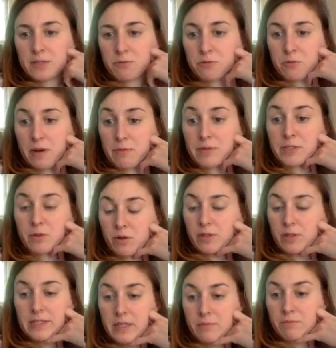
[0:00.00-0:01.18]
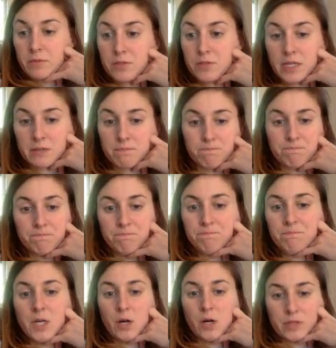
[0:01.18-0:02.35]
which is why we don't all end up mutated
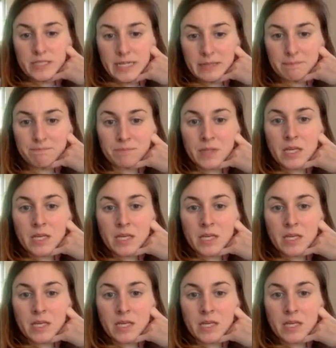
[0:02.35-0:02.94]
all the time.